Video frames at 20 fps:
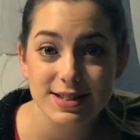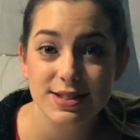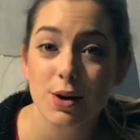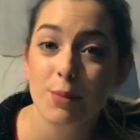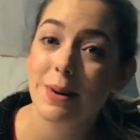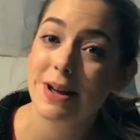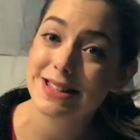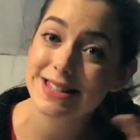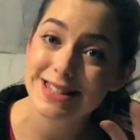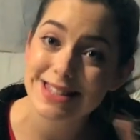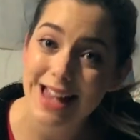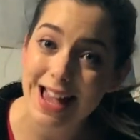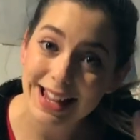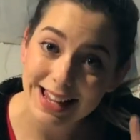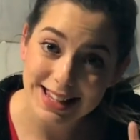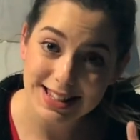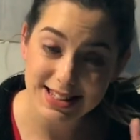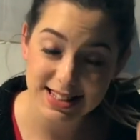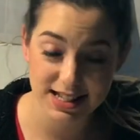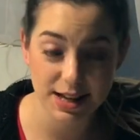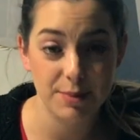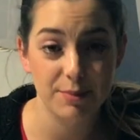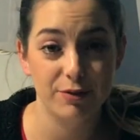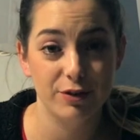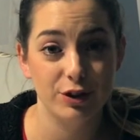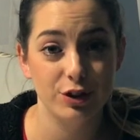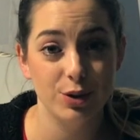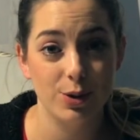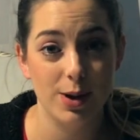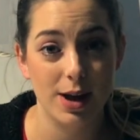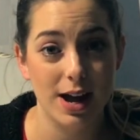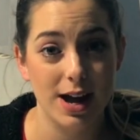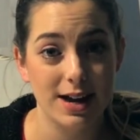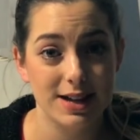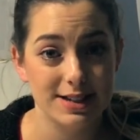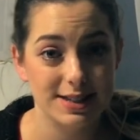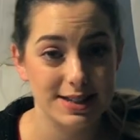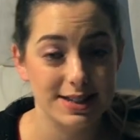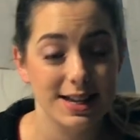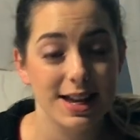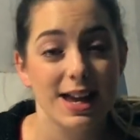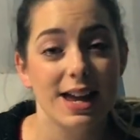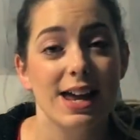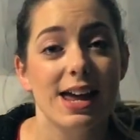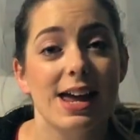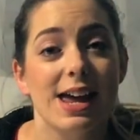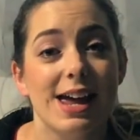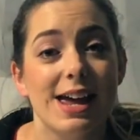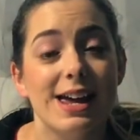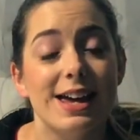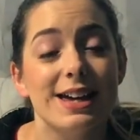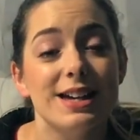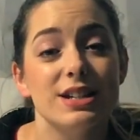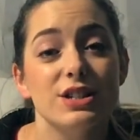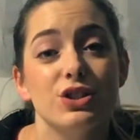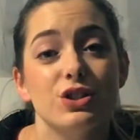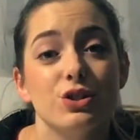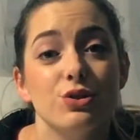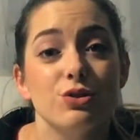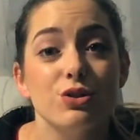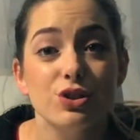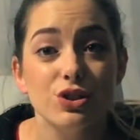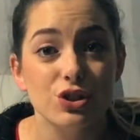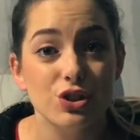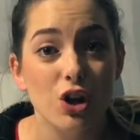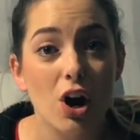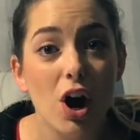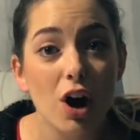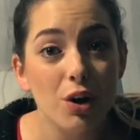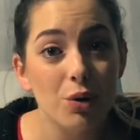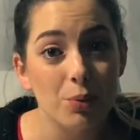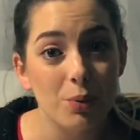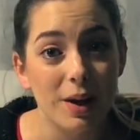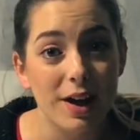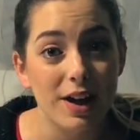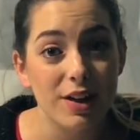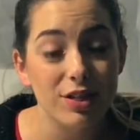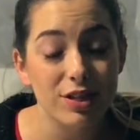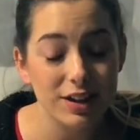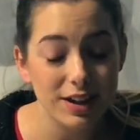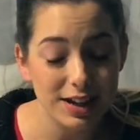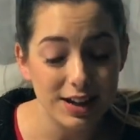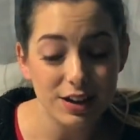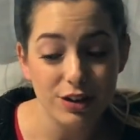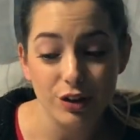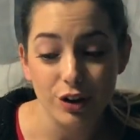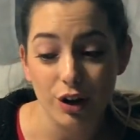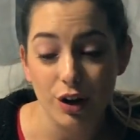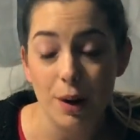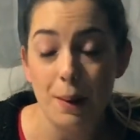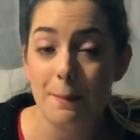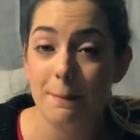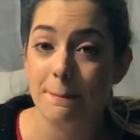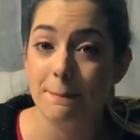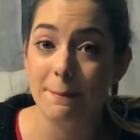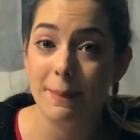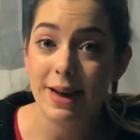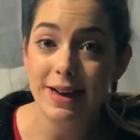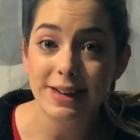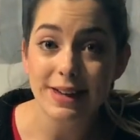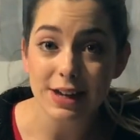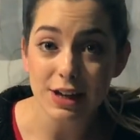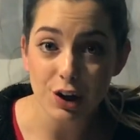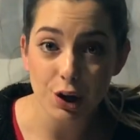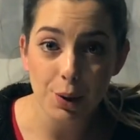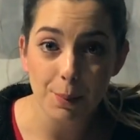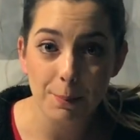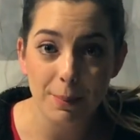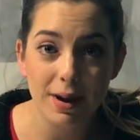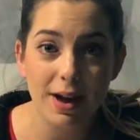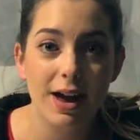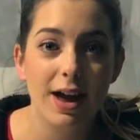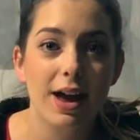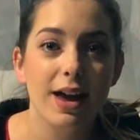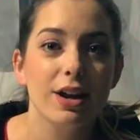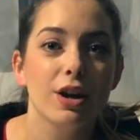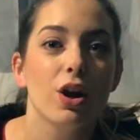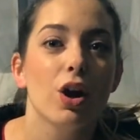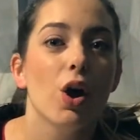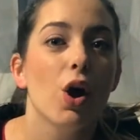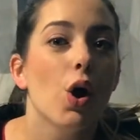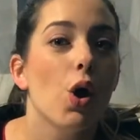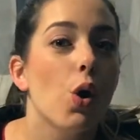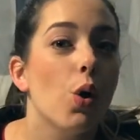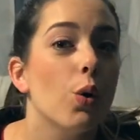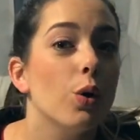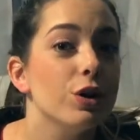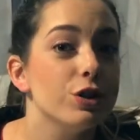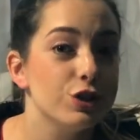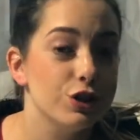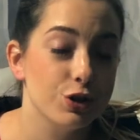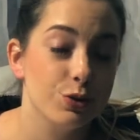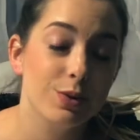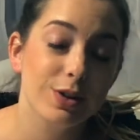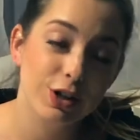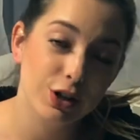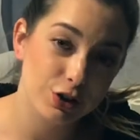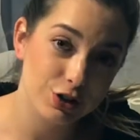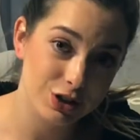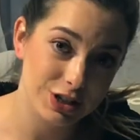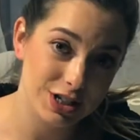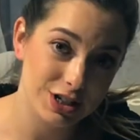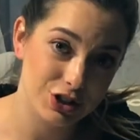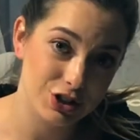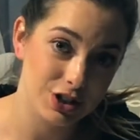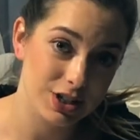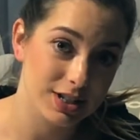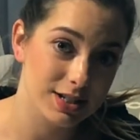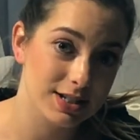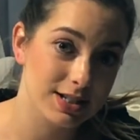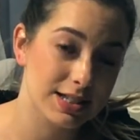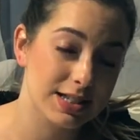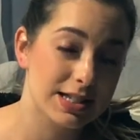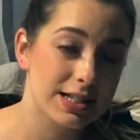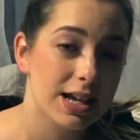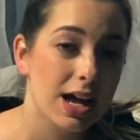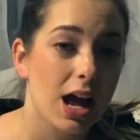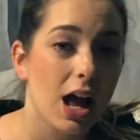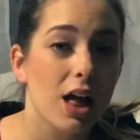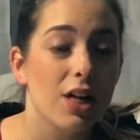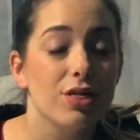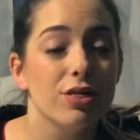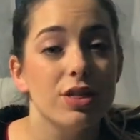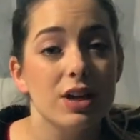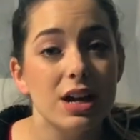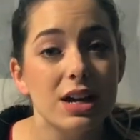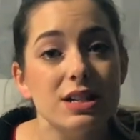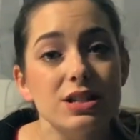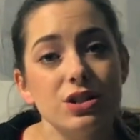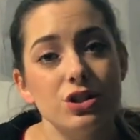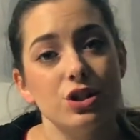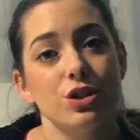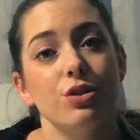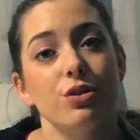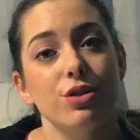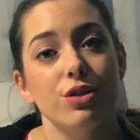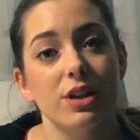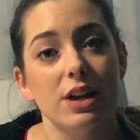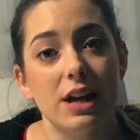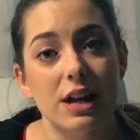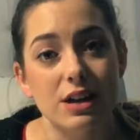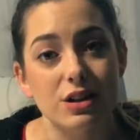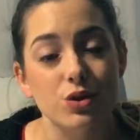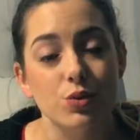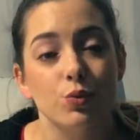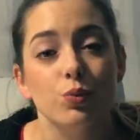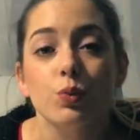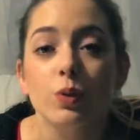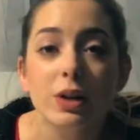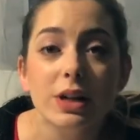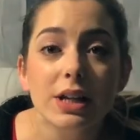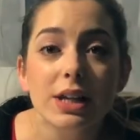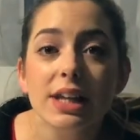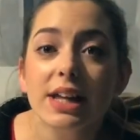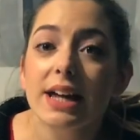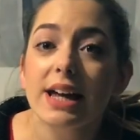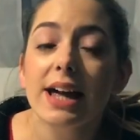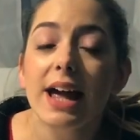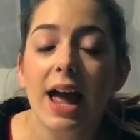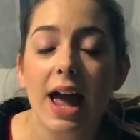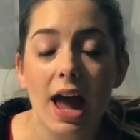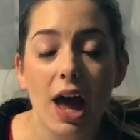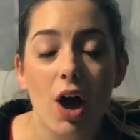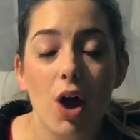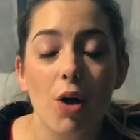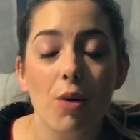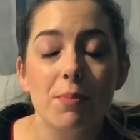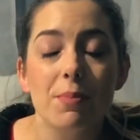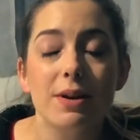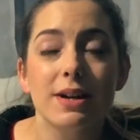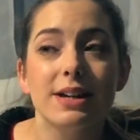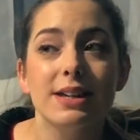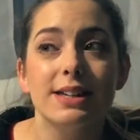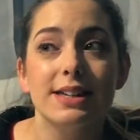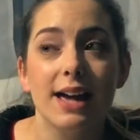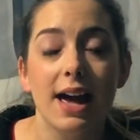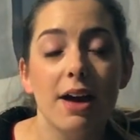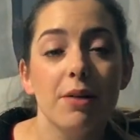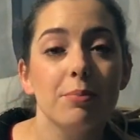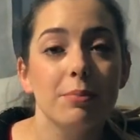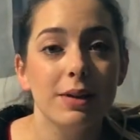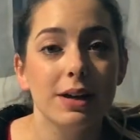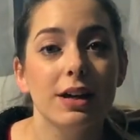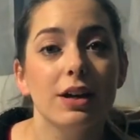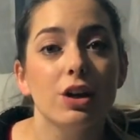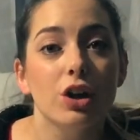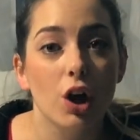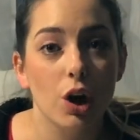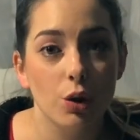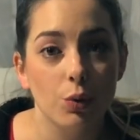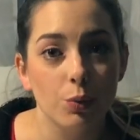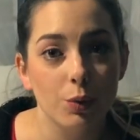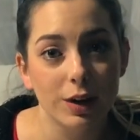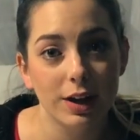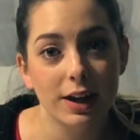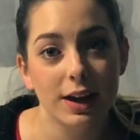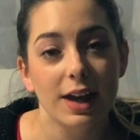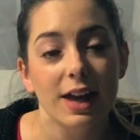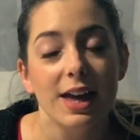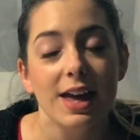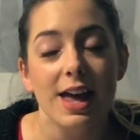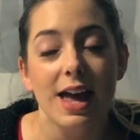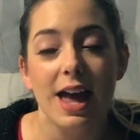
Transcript: So my second tip for you guys is to start with either making your bed or doing your dishes. These two things really help get me going.